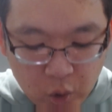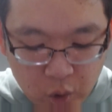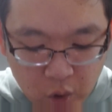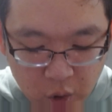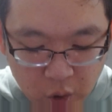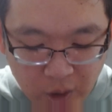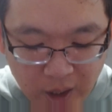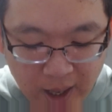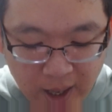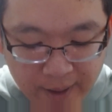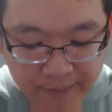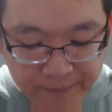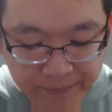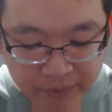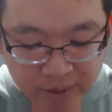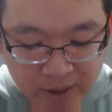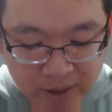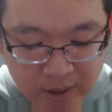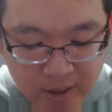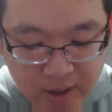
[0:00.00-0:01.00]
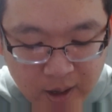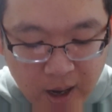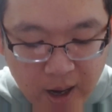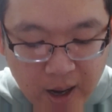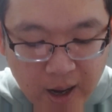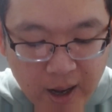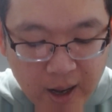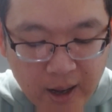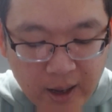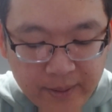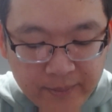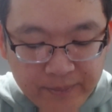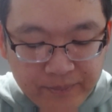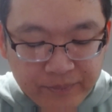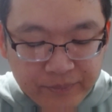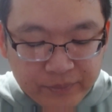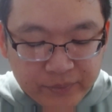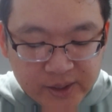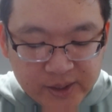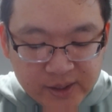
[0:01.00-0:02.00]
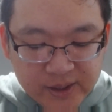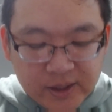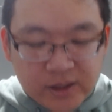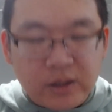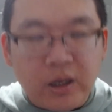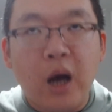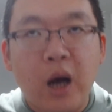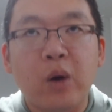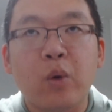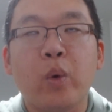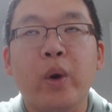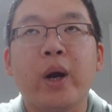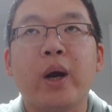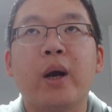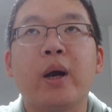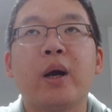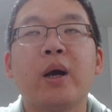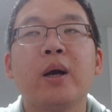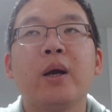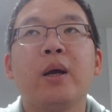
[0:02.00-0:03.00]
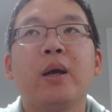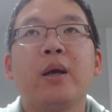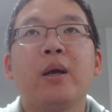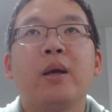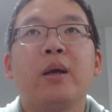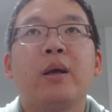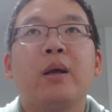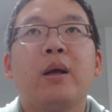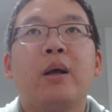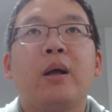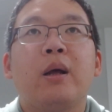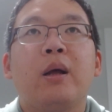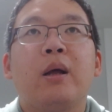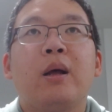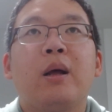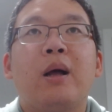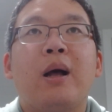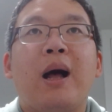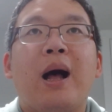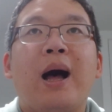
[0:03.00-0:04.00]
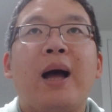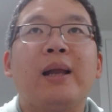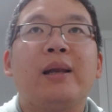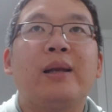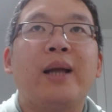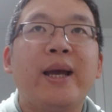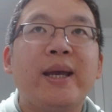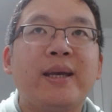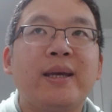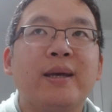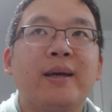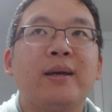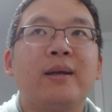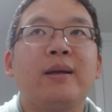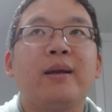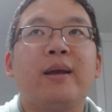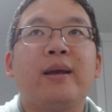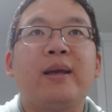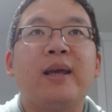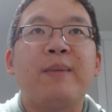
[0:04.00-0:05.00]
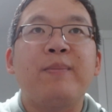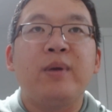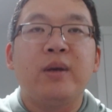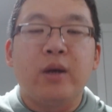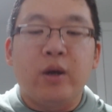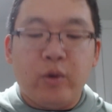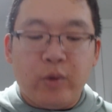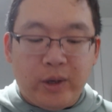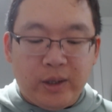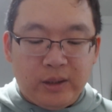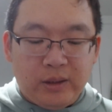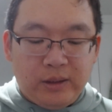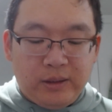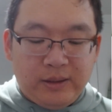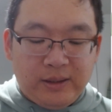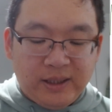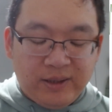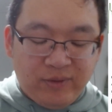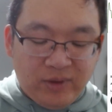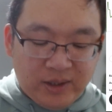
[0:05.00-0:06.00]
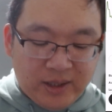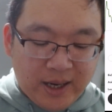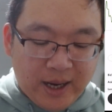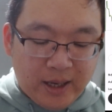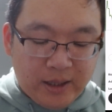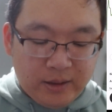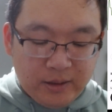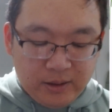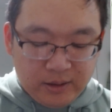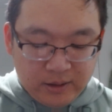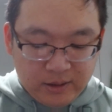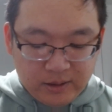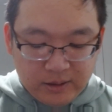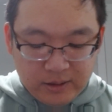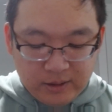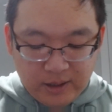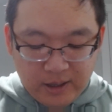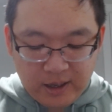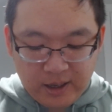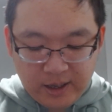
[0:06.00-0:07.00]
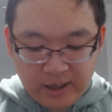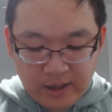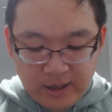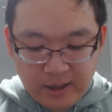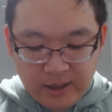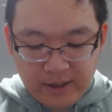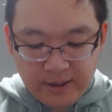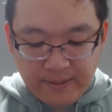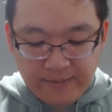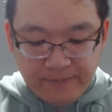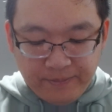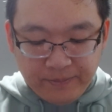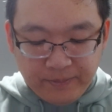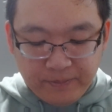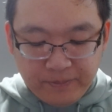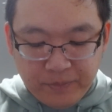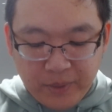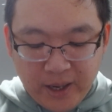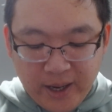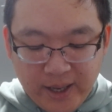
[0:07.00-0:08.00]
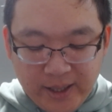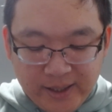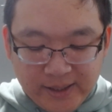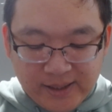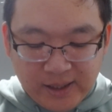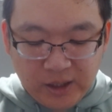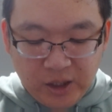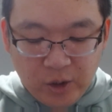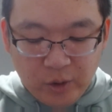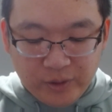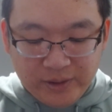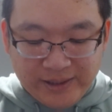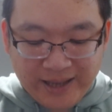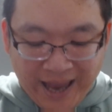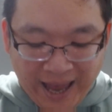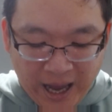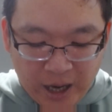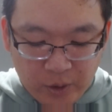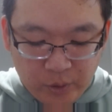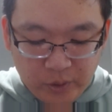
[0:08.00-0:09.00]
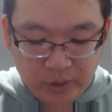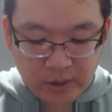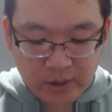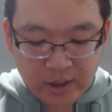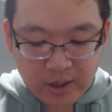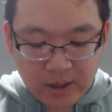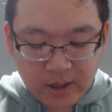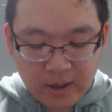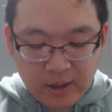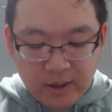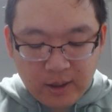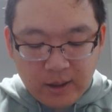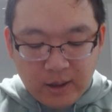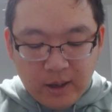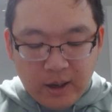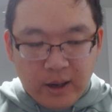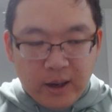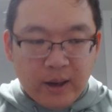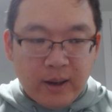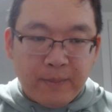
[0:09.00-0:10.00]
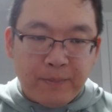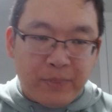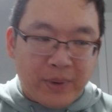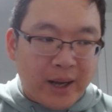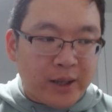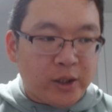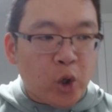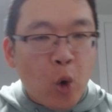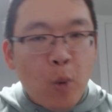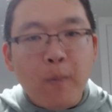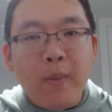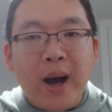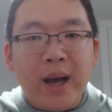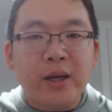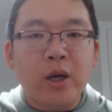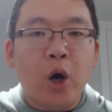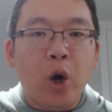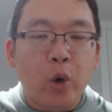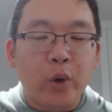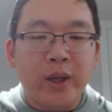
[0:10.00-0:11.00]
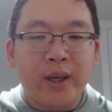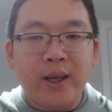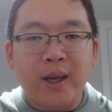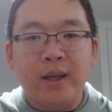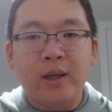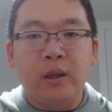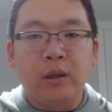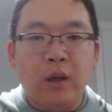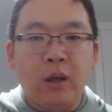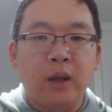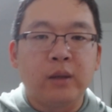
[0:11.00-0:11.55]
Coca-Cola, this is a stock where I like it. It gave me a great dividend, but it is a little down. But I don't mind holding it in the